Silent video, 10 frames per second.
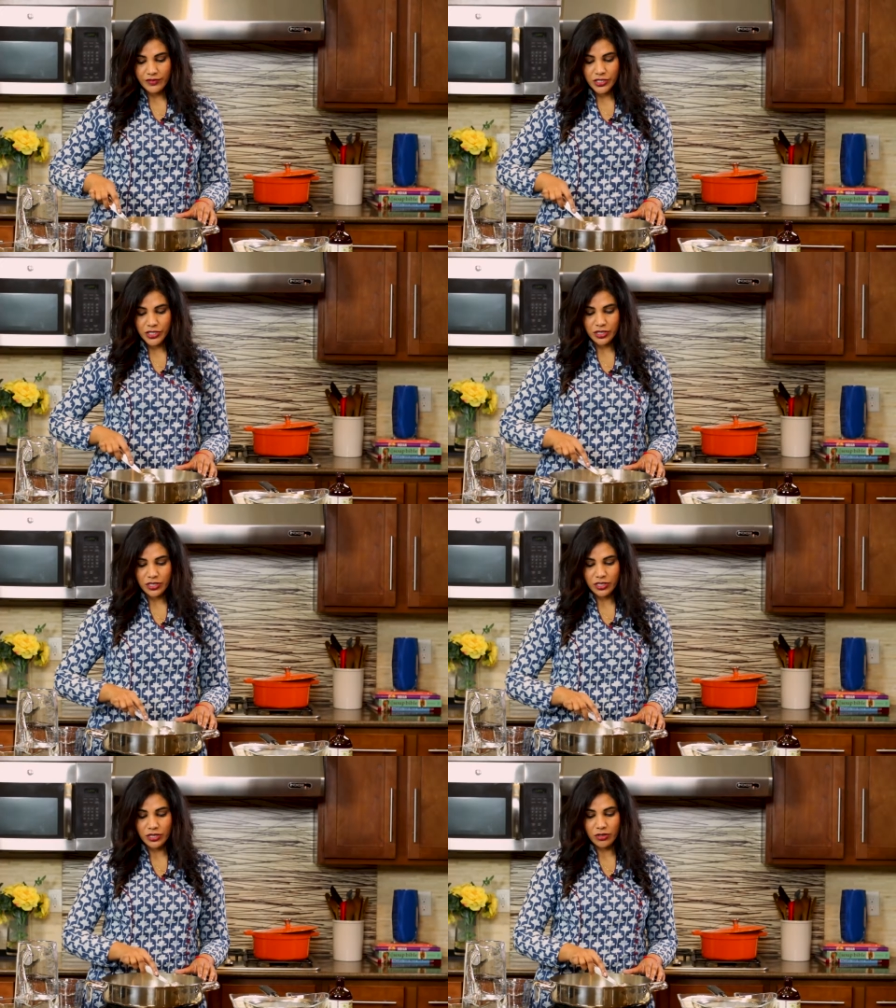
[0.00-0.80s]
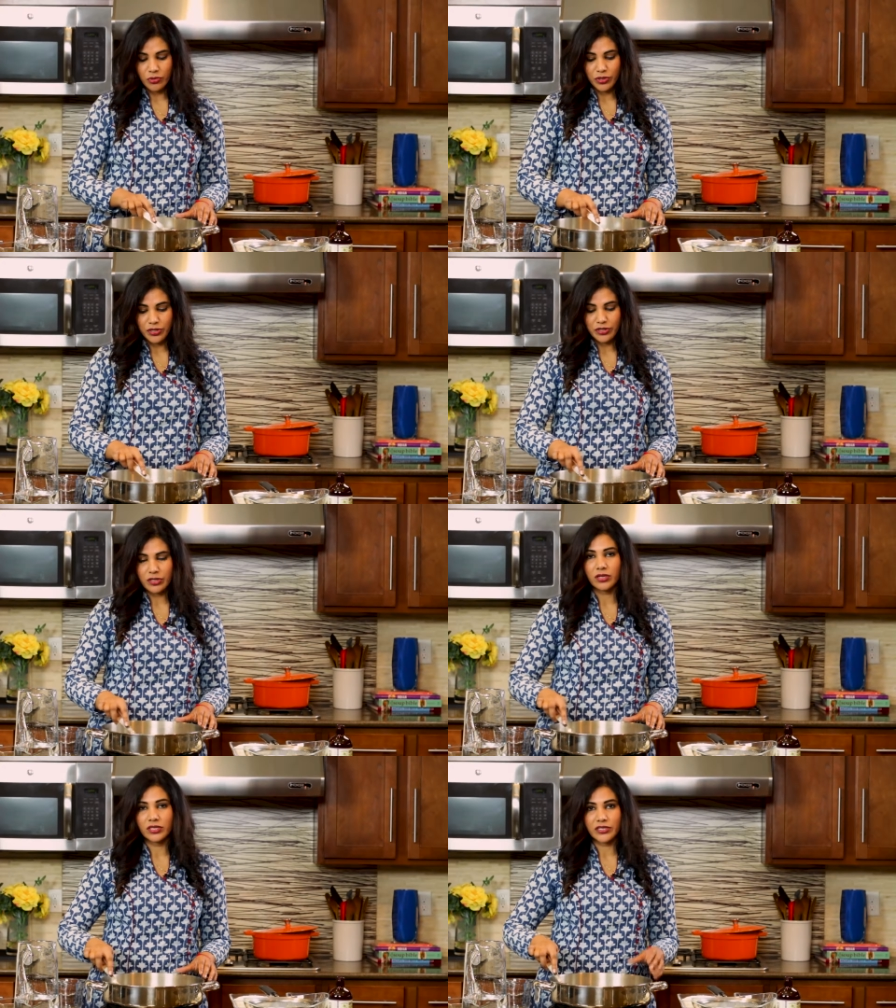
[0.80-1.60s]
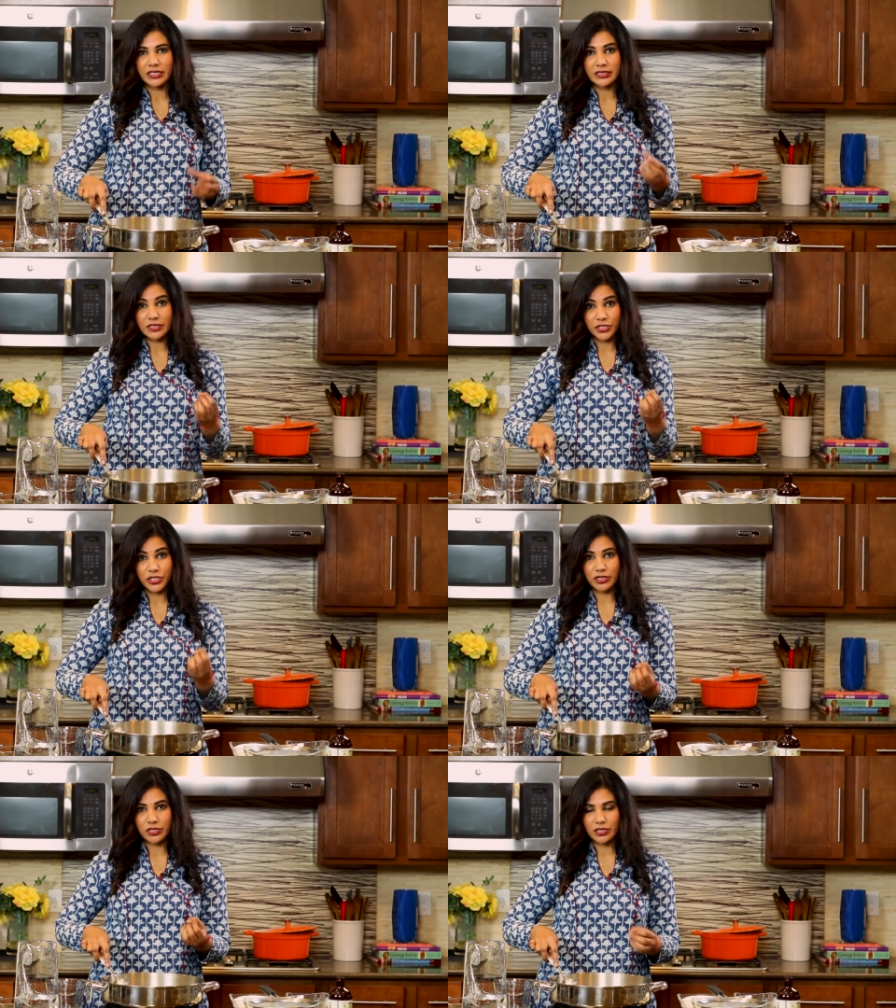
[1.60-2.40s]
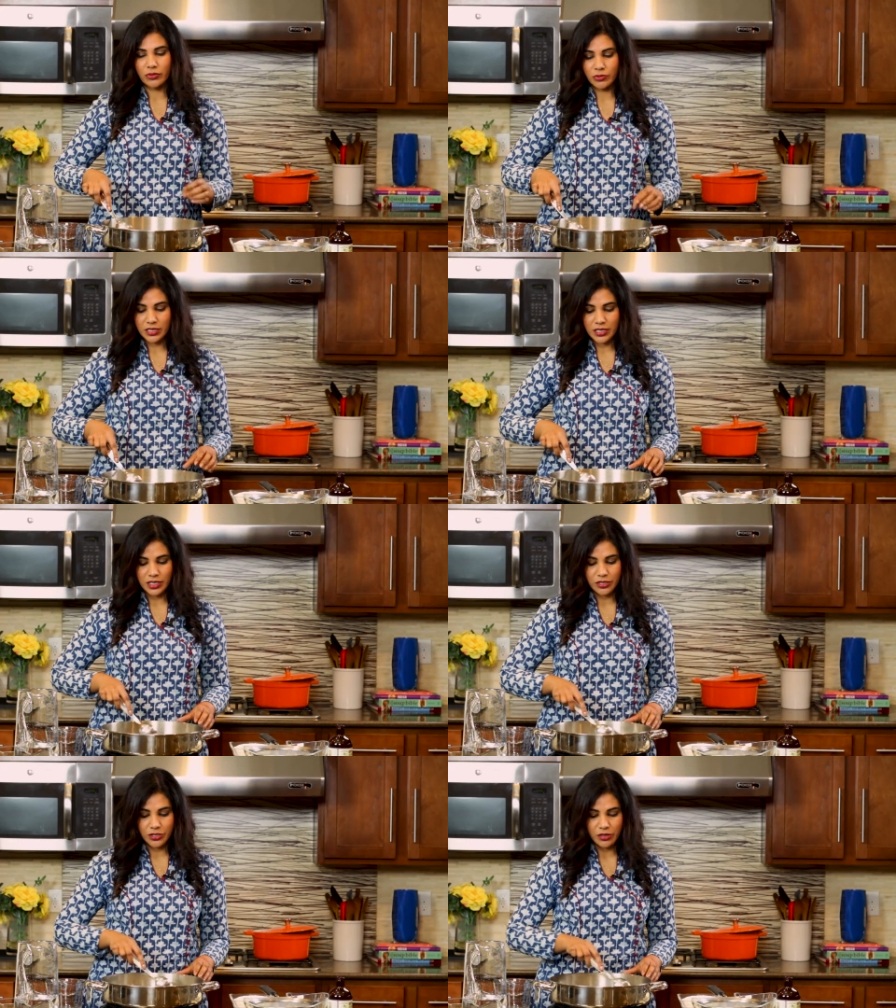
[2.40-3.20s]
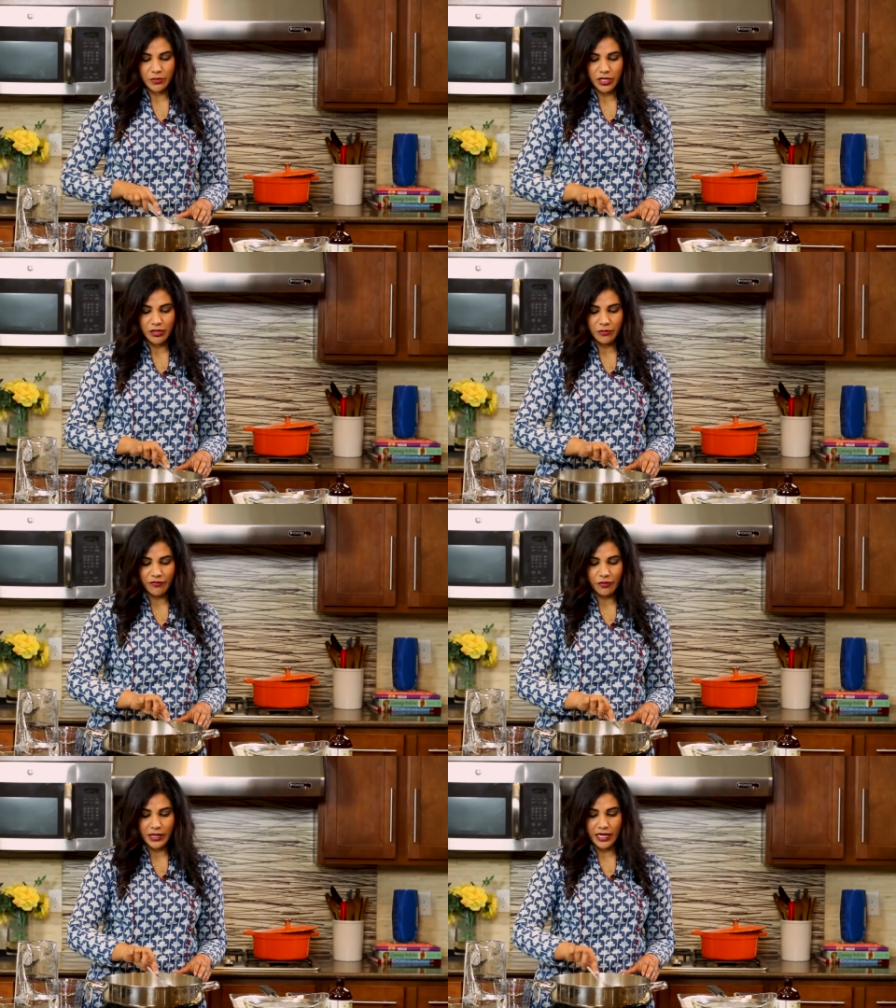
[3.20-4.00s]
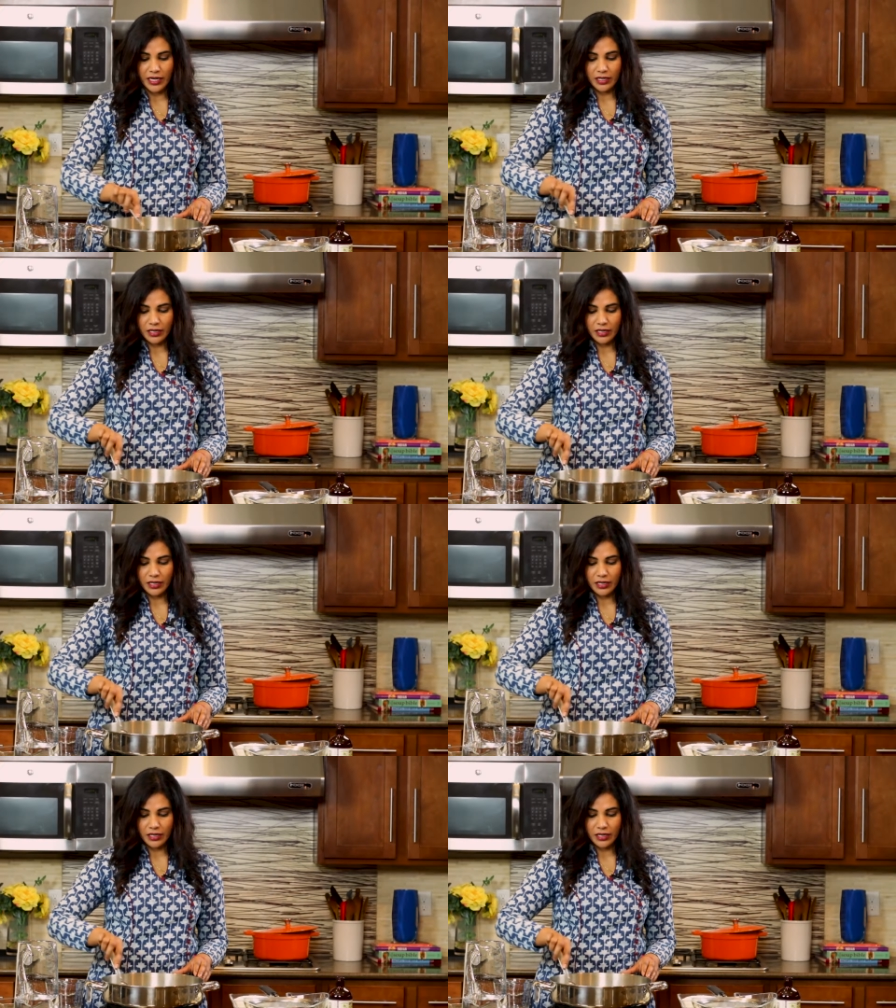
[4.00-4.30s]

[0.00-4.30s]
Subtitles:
the sugar in the water, or else the sugar will stick to the bottom of the pan.